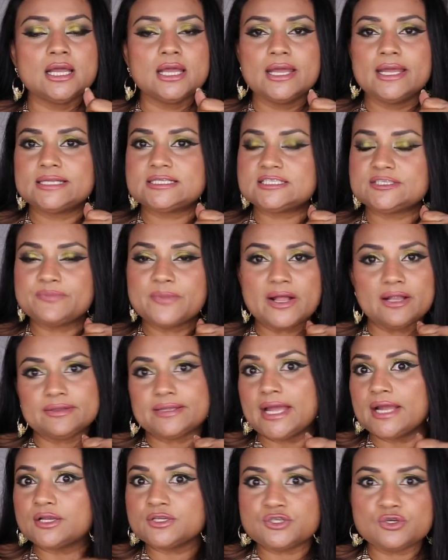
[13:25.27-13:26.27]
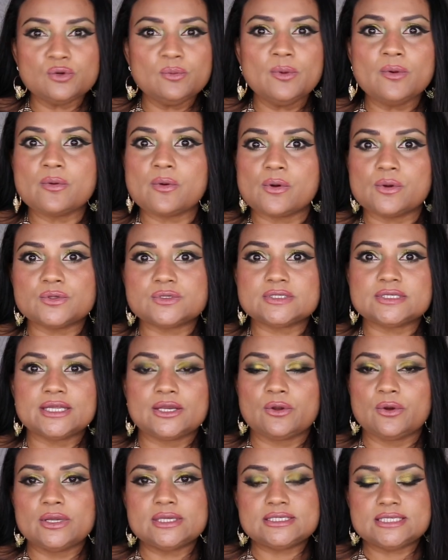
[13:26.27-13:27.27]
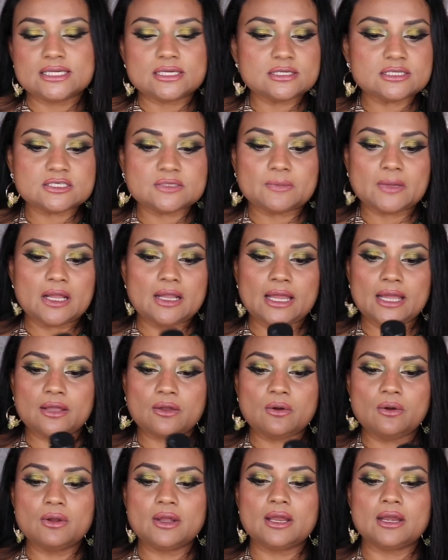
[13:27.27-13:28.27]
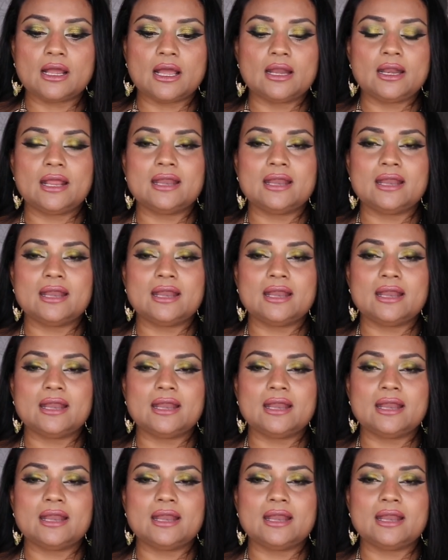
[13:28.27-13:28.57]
it smelled like tuberose, you know, it didn't smell like coconut.